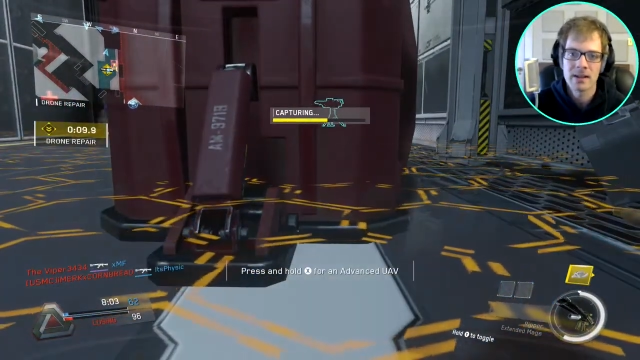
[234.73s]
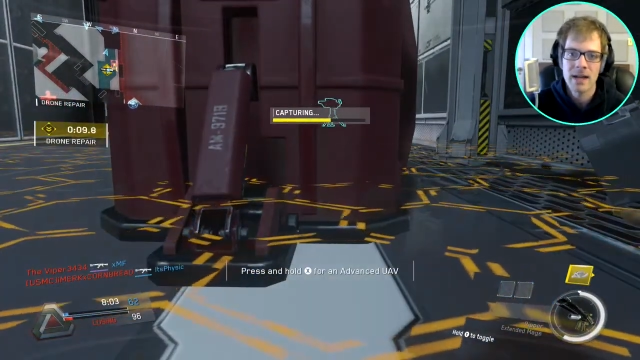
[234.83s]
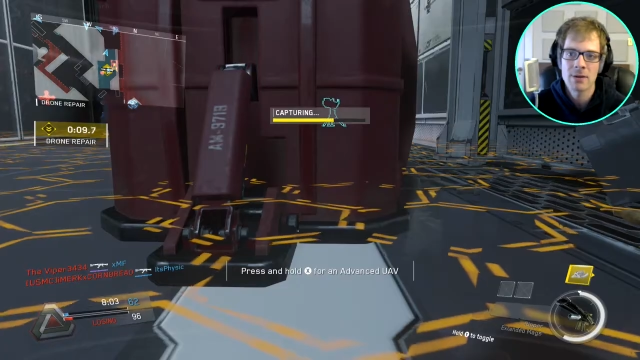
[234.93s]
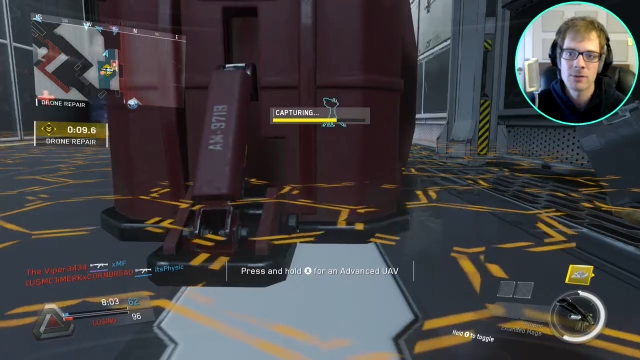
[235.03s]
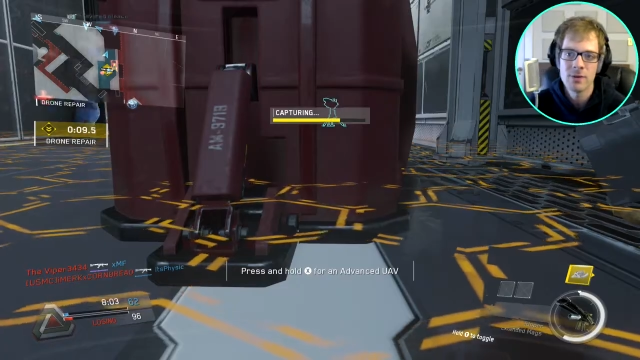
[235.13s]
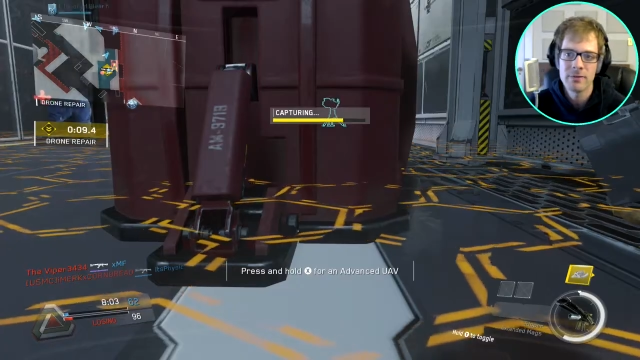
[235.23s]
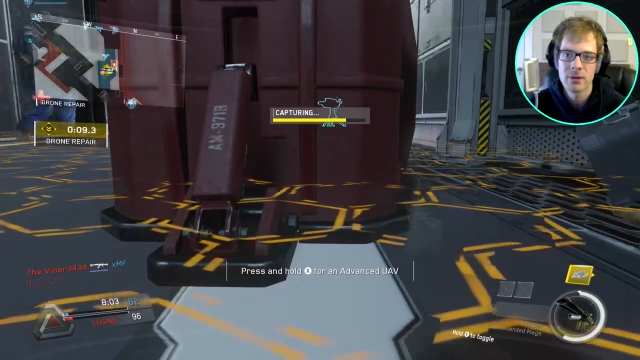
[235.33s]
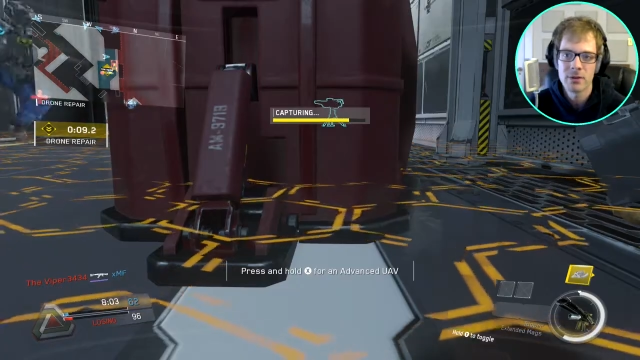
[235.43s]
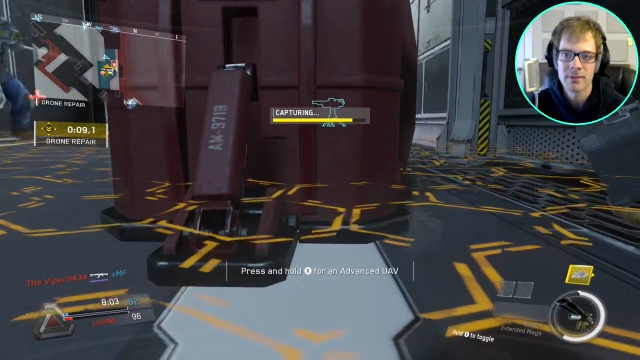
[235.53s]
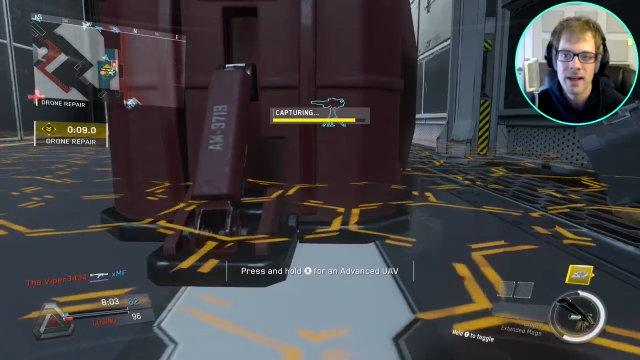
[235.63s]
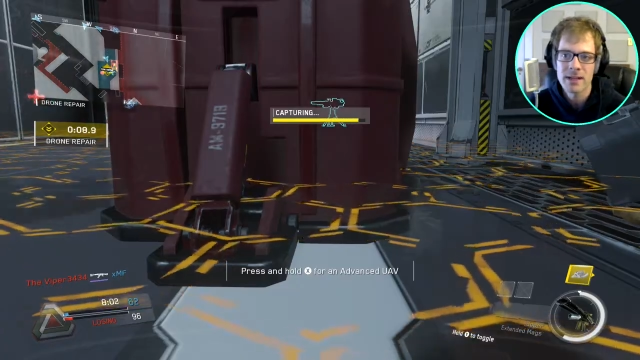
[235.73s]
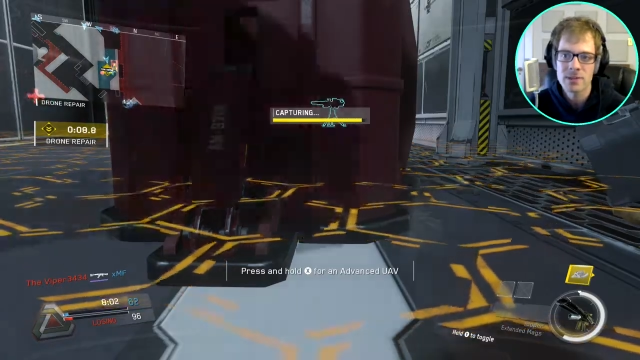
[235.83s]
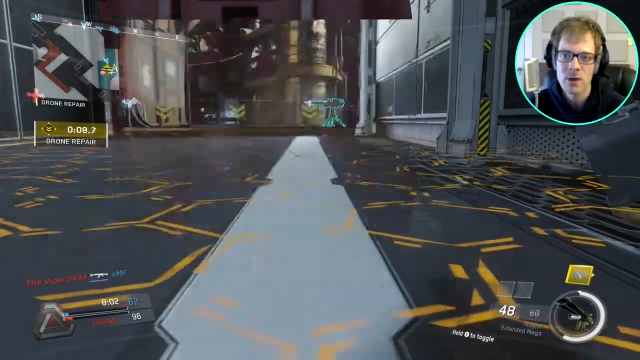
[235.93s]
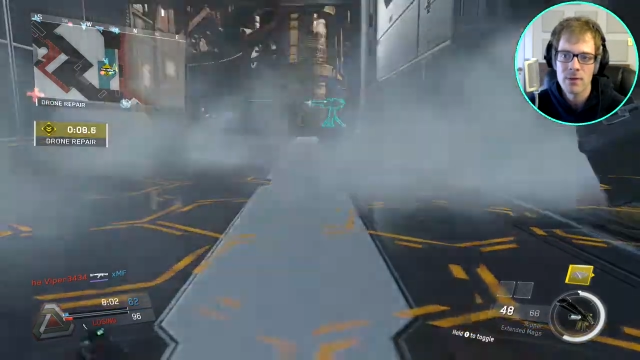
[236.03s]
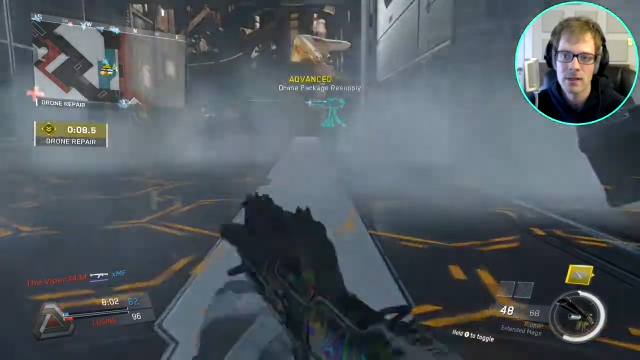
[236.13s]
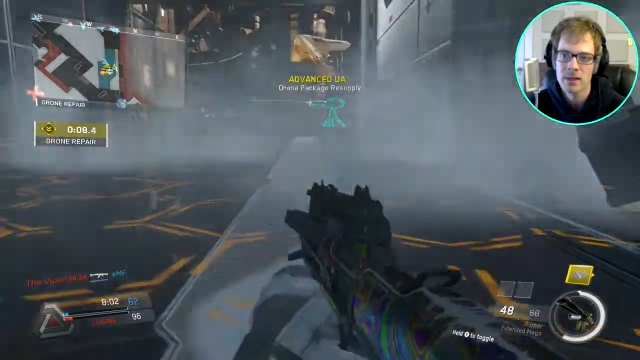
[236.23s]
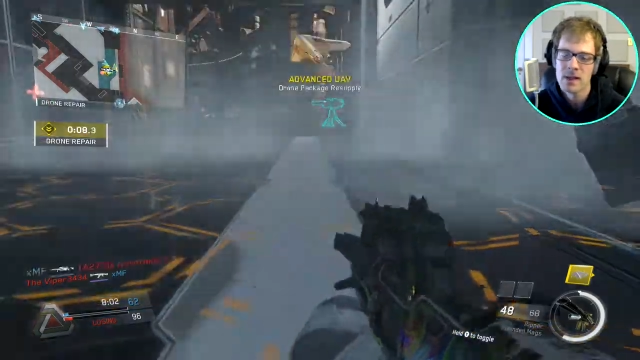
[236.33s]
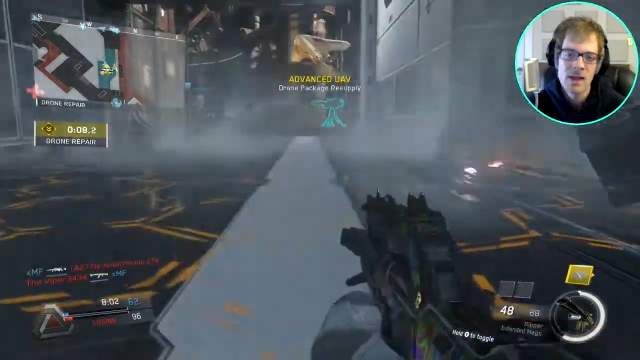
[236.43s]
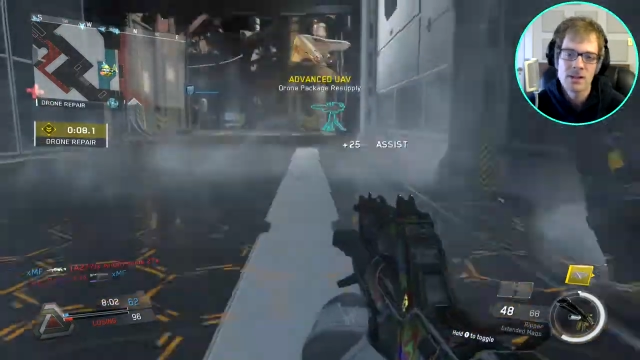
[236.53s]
a counter UAV, or an advanced UAV,